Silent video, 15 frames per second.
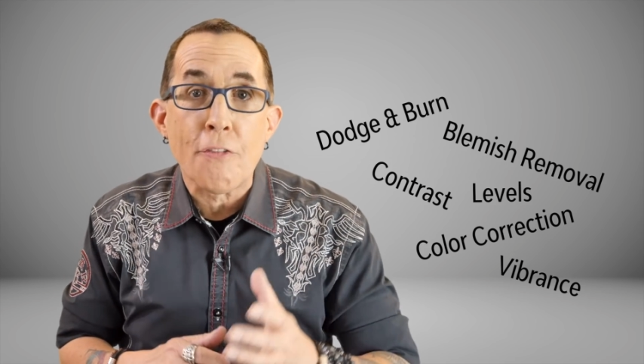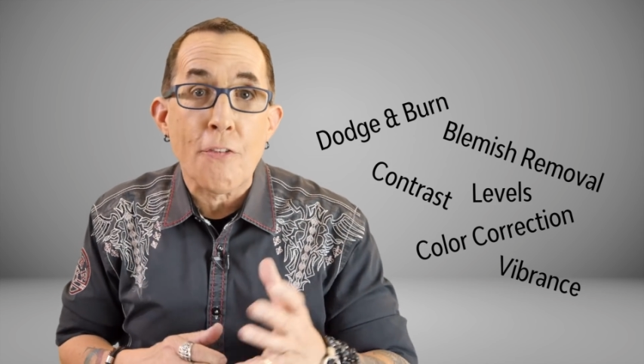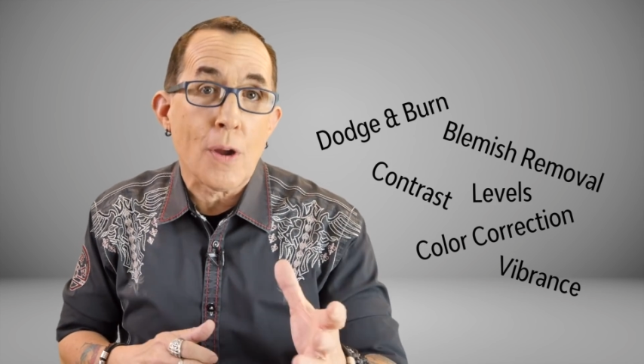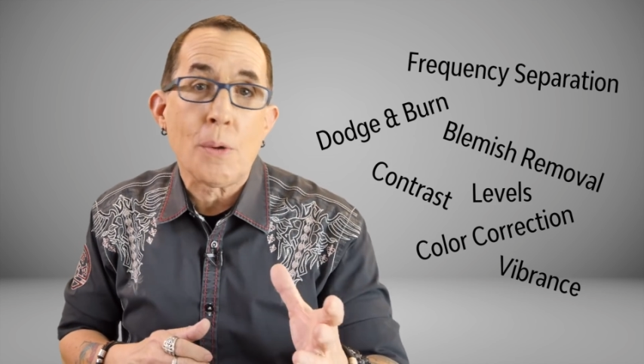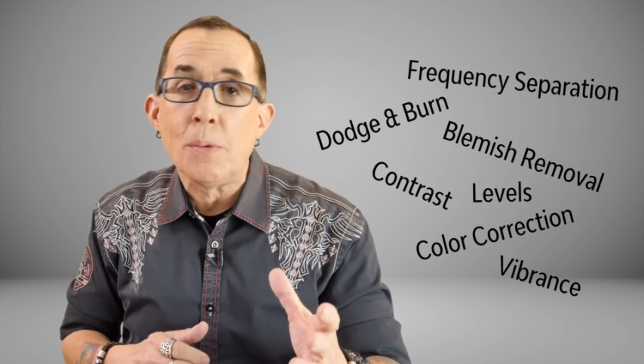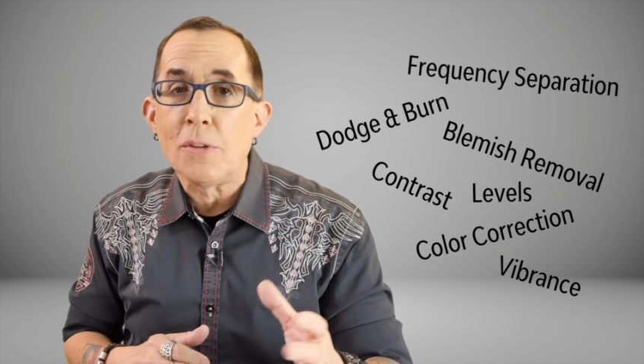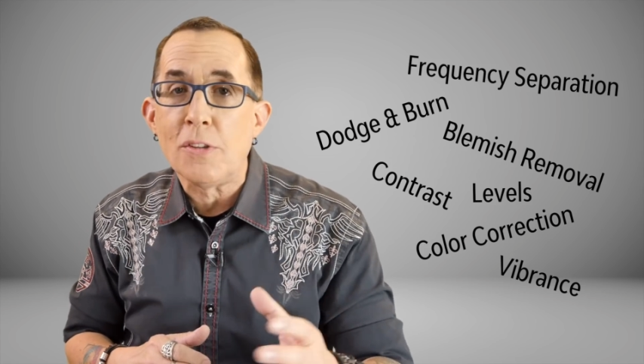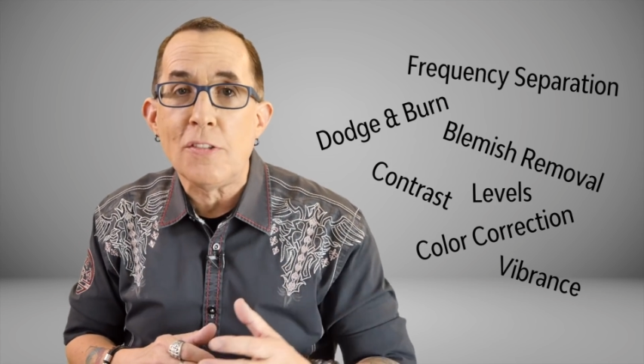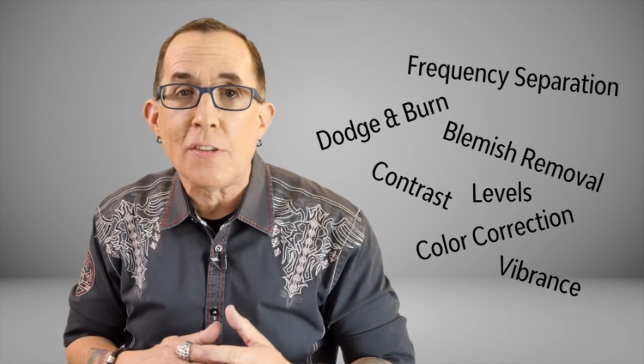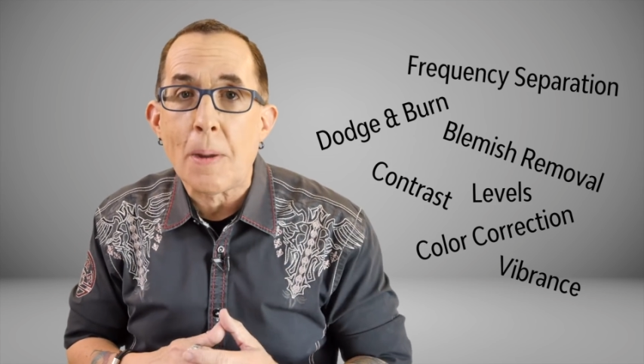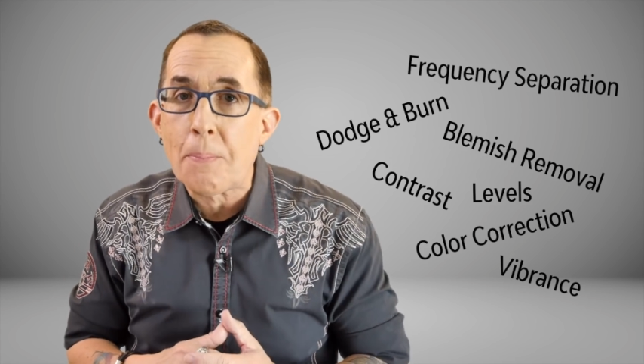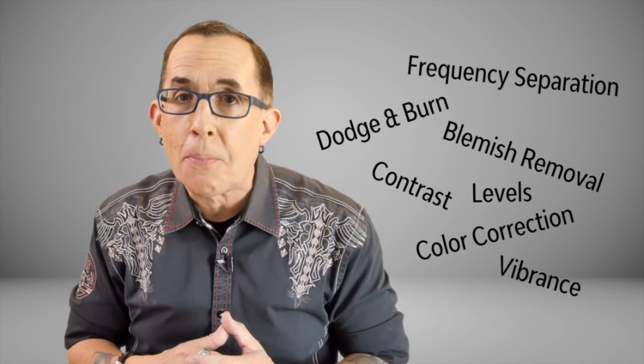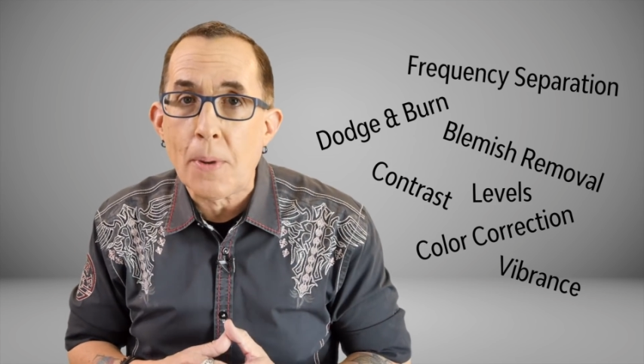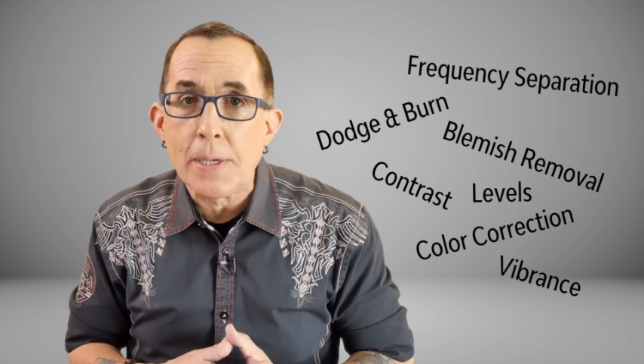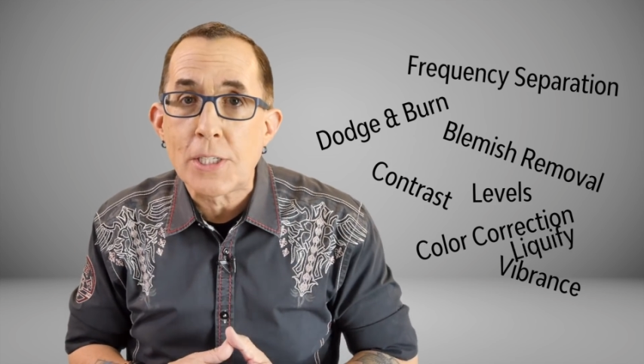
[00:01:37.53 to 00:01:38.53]
frequency
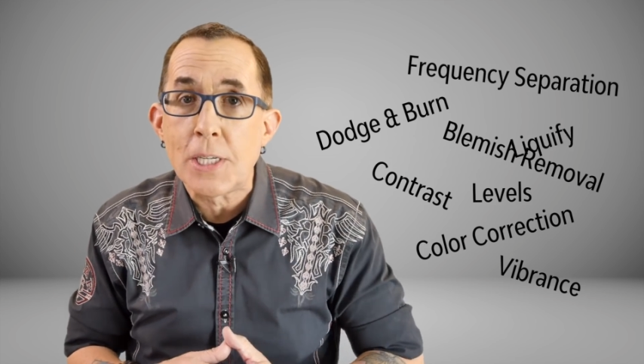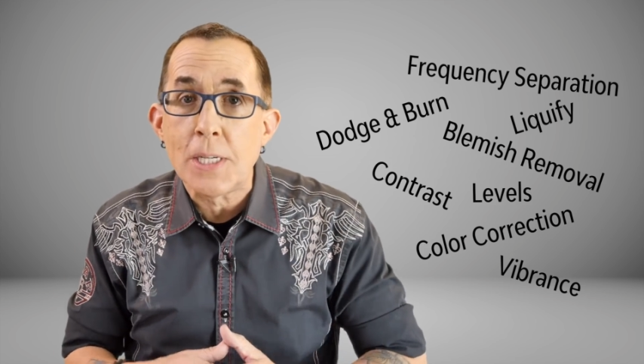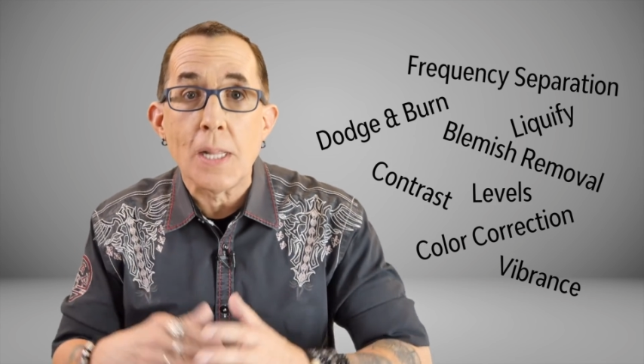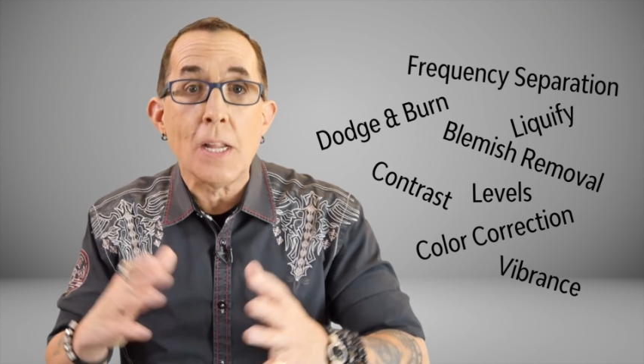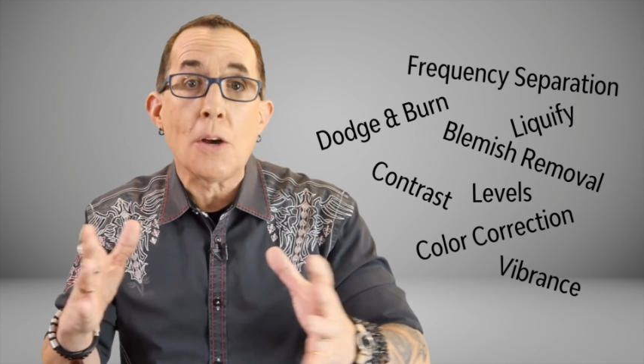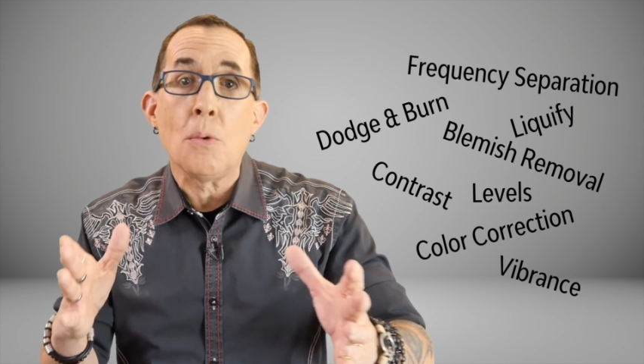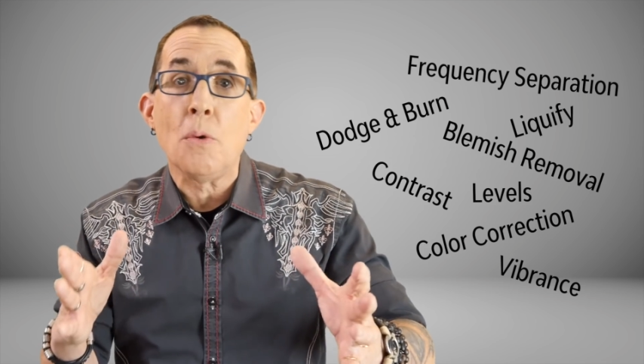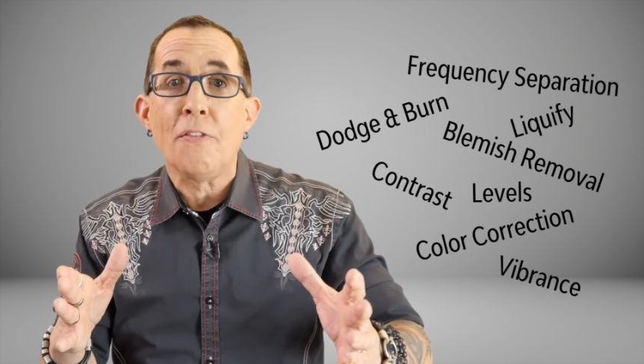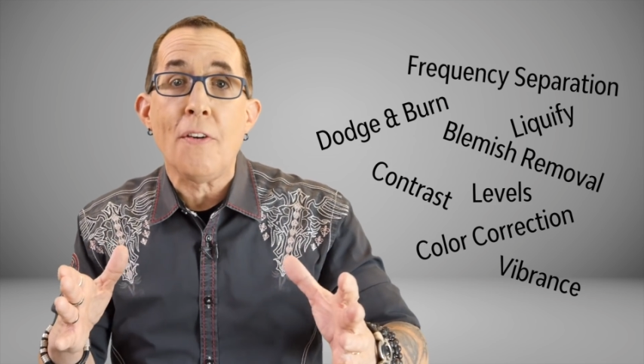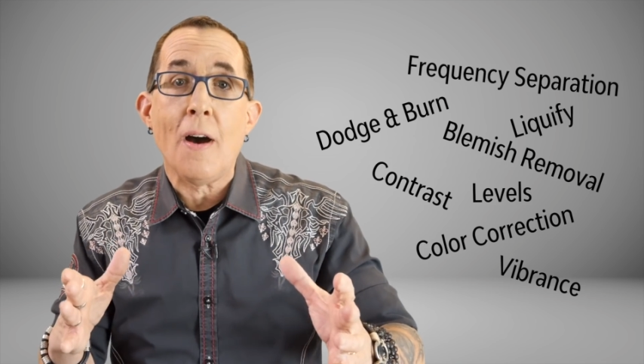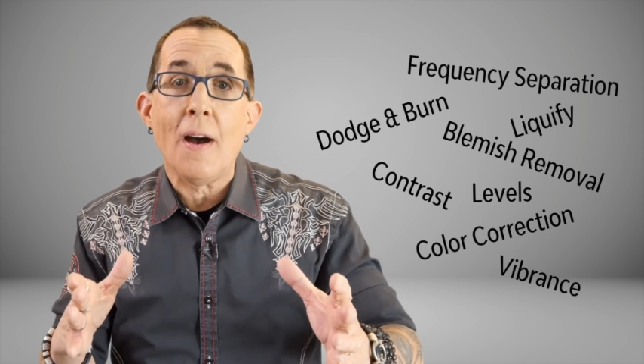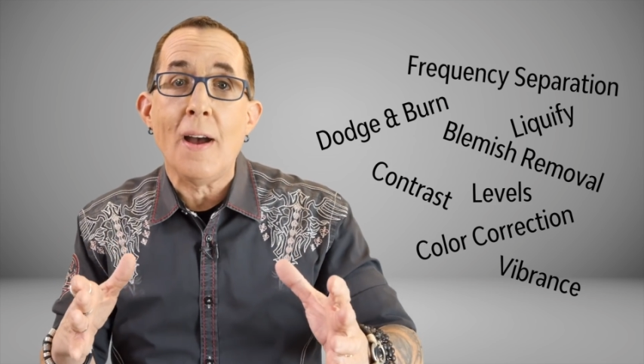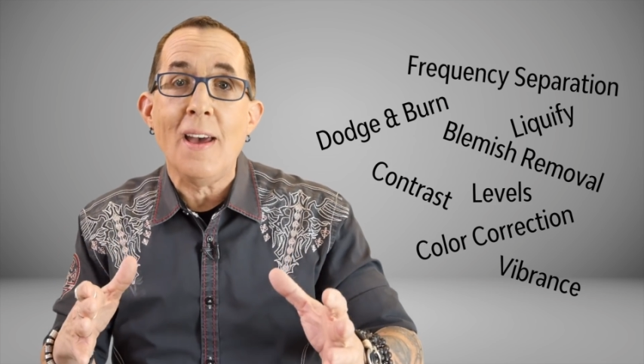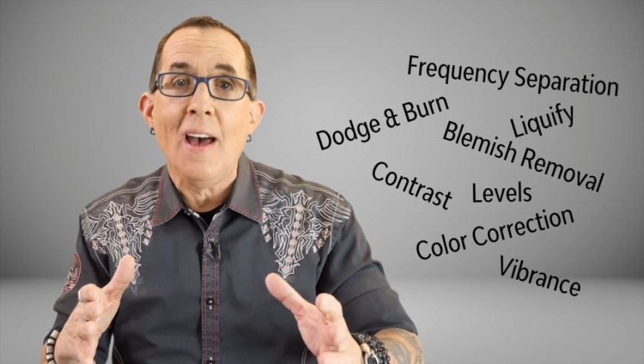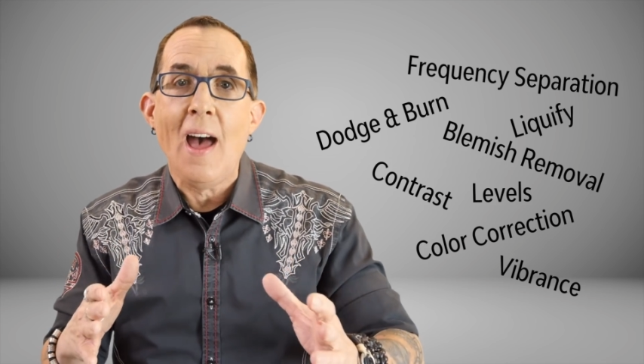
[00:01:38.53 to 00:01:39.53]
separation,
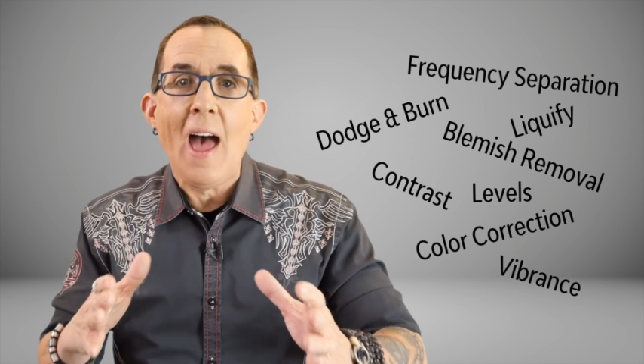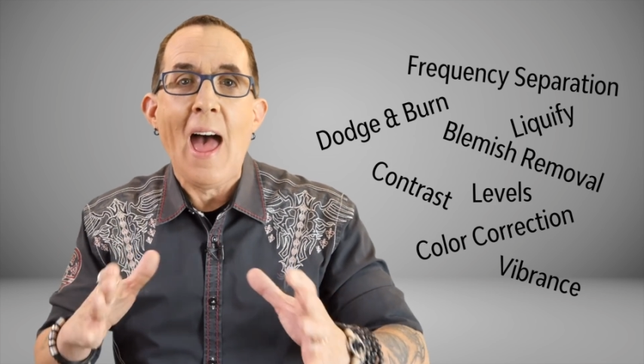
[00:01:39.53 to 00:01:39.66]
liquify,